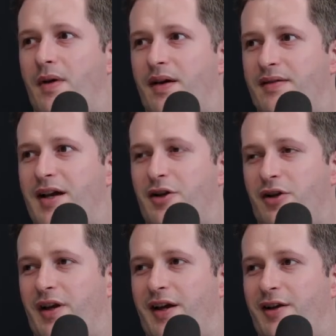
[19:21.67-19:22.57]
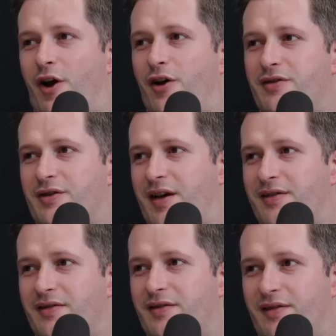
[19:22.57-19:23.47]
is actually not
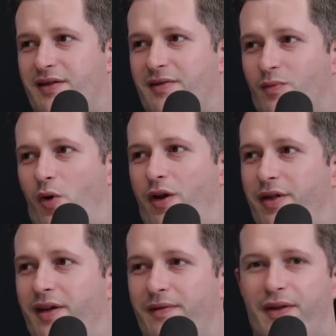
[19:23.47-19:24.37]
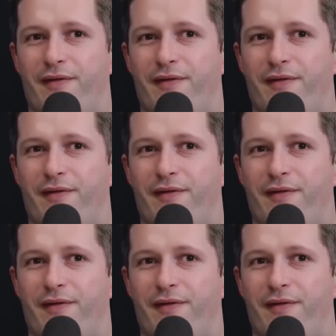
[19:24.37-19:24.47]
just worth the